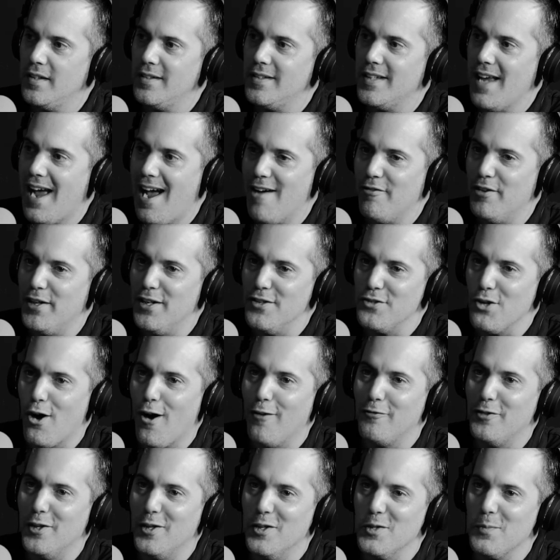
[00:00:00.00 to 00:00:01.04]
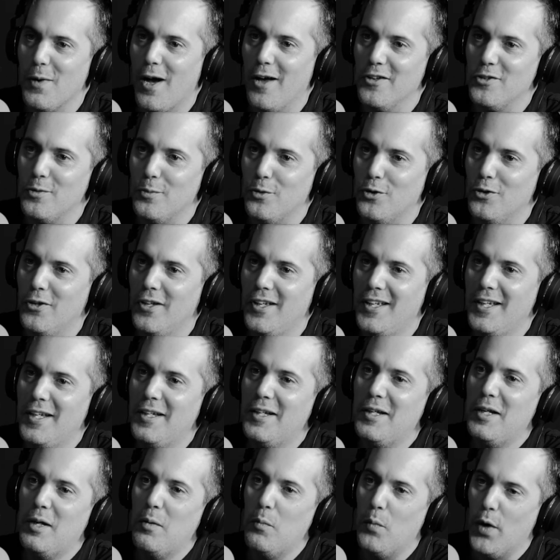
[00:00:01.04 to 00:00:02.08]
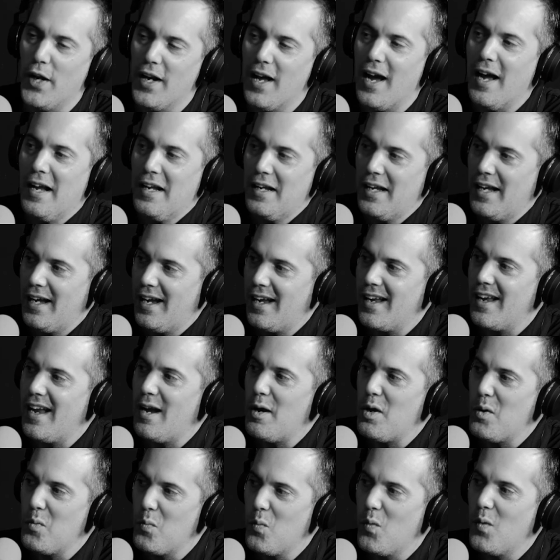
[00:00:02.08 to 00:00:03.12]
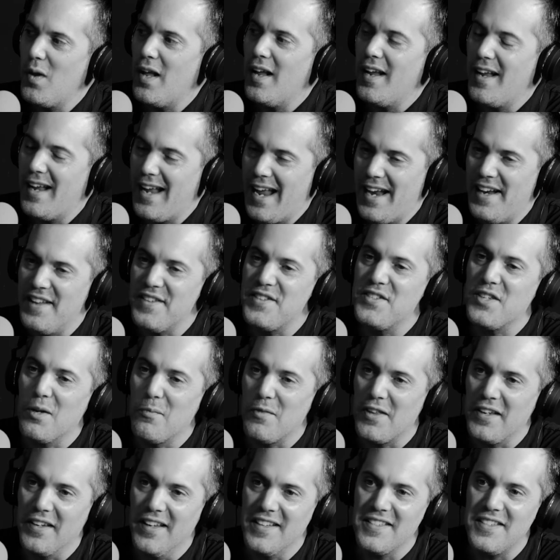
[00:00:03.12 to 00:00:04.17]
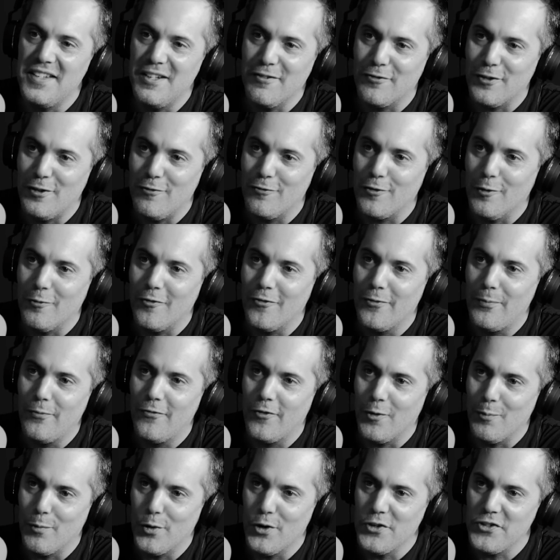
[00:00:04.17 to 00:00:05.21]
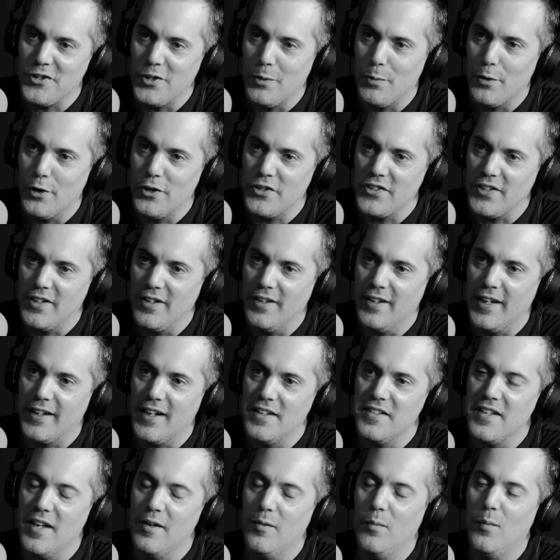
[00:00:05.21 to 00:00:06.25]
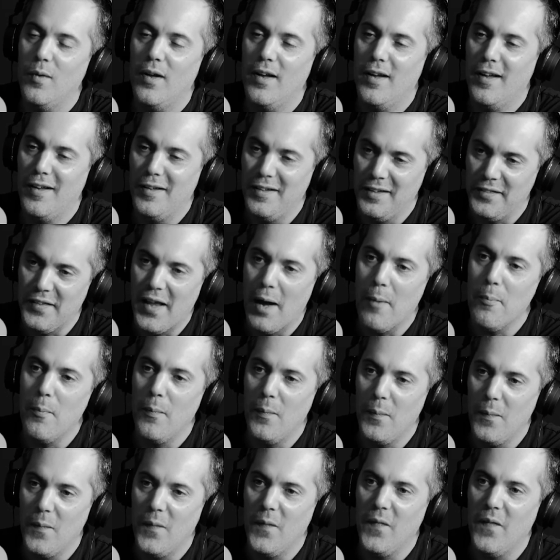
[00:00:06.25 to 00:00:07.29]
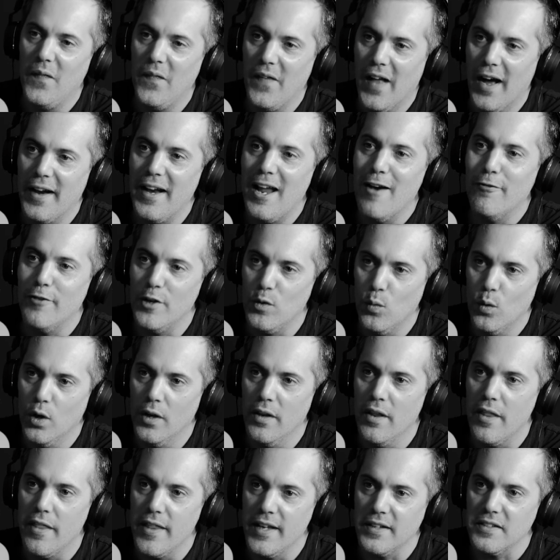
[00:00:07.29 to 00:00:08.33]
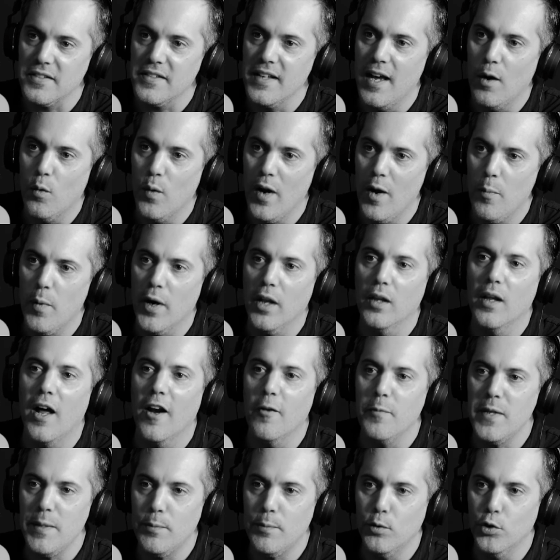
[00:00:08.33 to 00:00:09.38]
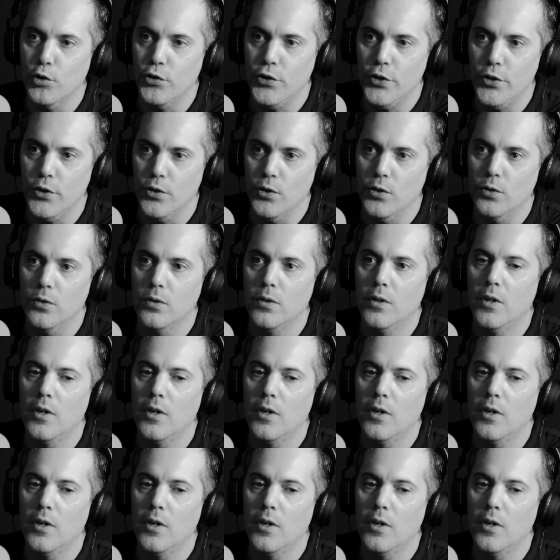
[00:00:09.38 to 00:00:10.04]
as often as possible, and it's something that's different from person to person. Like I said, not everyone thinks that way, but a lot of people do.